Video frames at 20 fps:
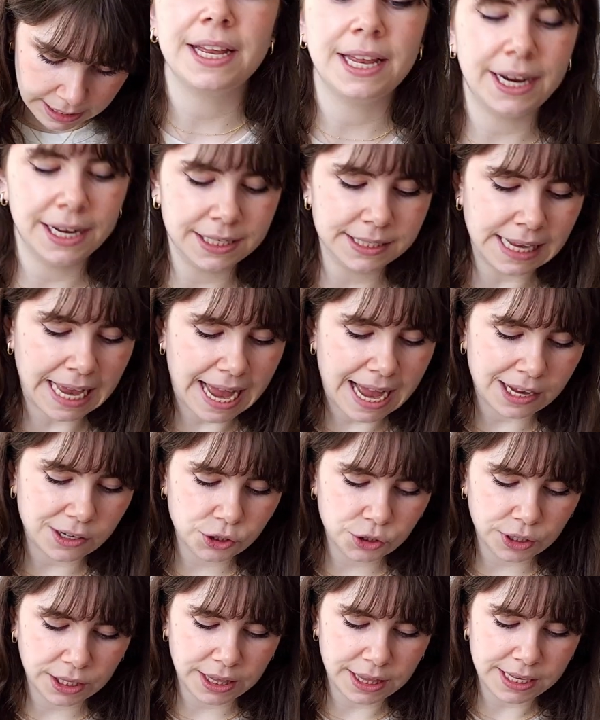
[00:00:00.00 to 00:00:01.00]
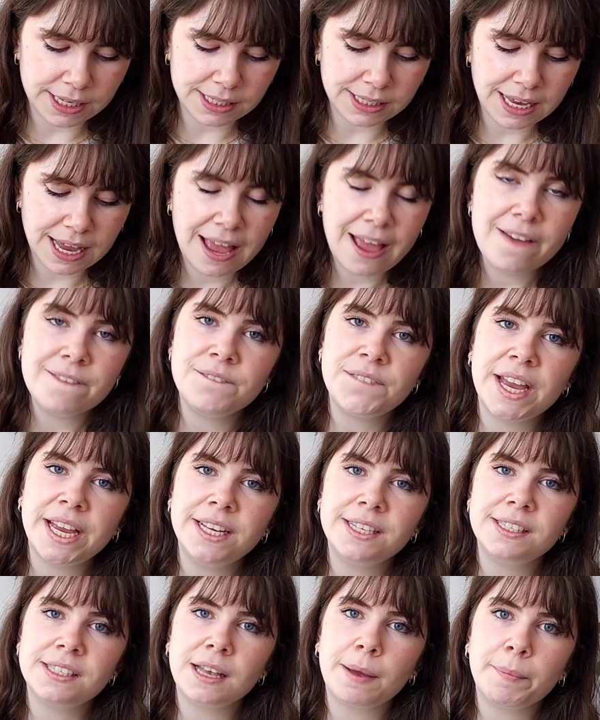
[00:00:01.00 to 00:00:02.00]
It is actually this
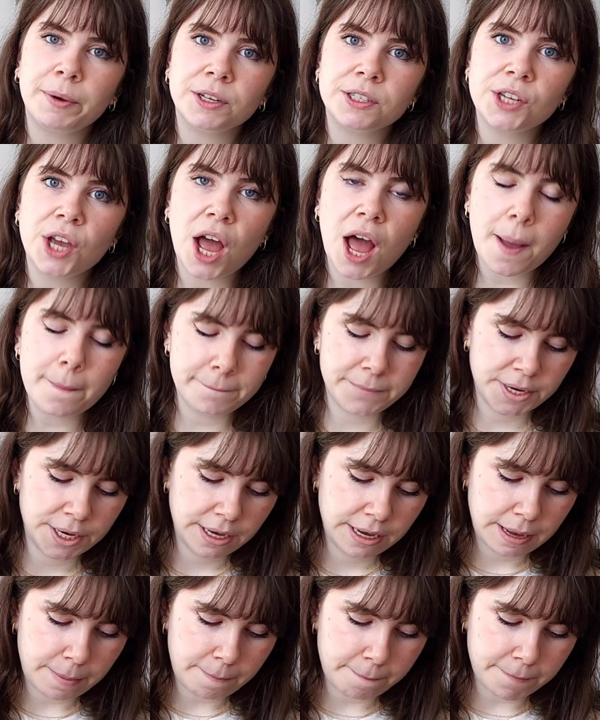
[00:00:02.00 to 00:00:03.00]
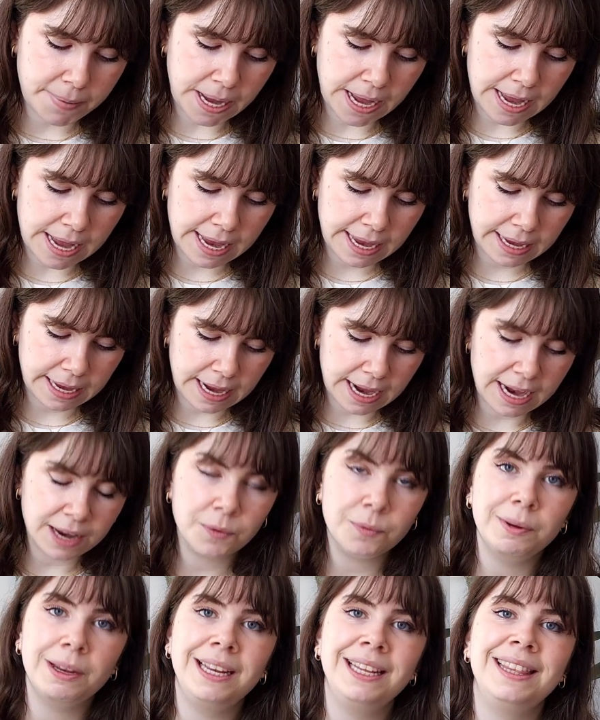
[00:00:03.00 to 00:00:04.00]
Faye summer top by
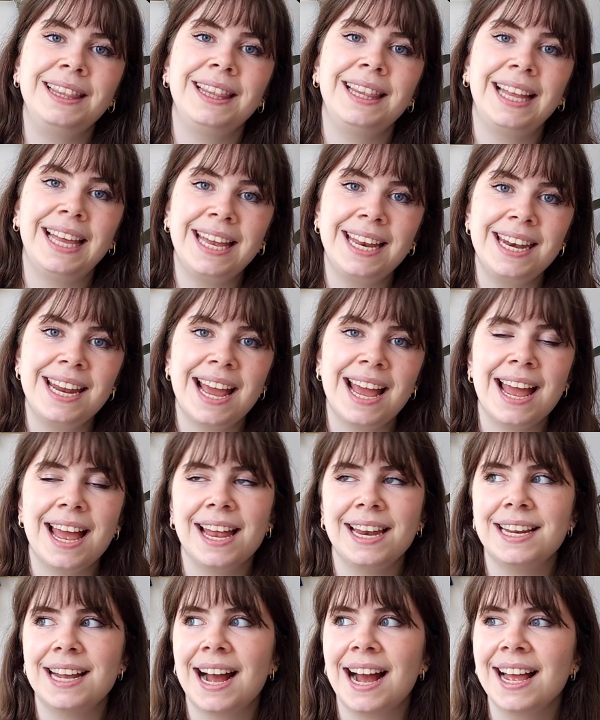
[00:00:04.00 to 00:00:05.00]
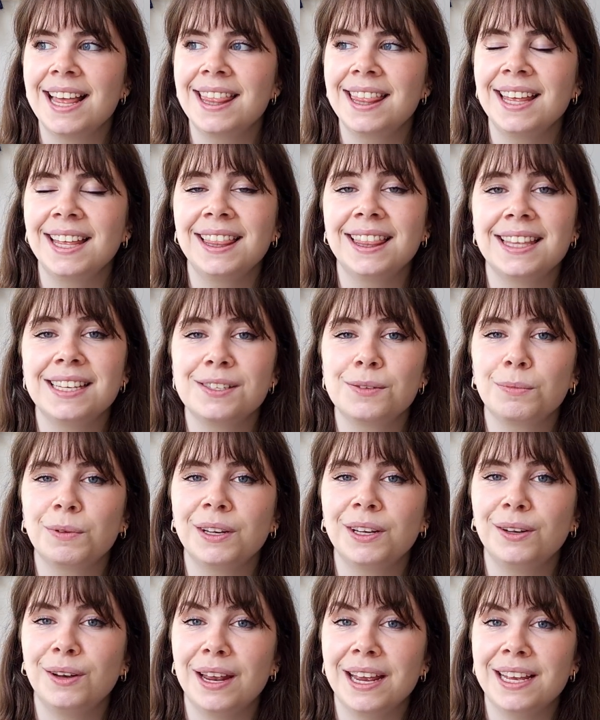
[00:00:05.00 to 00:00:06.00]
Irene Lin, and I think this
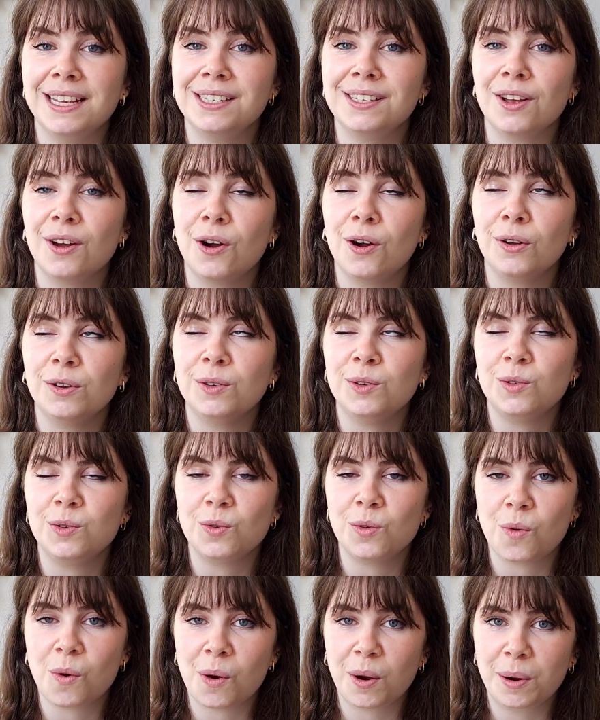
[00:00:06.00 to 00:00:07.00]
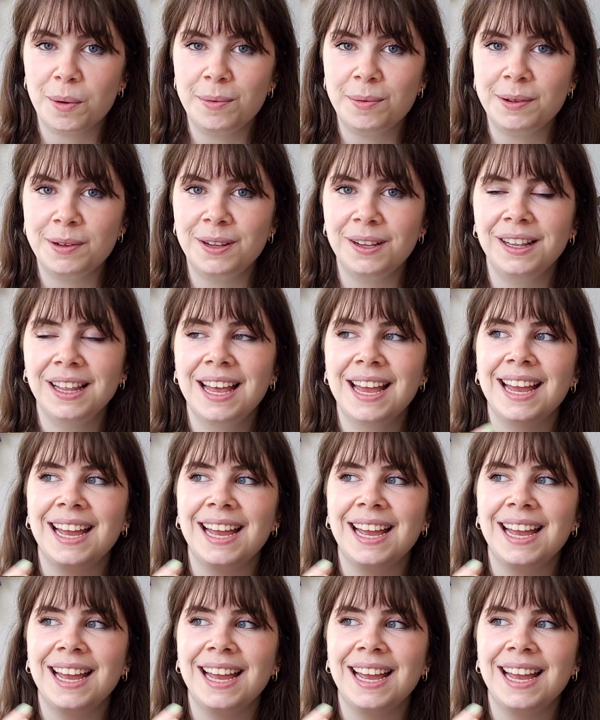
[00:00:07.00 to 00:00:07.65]
one is adorable,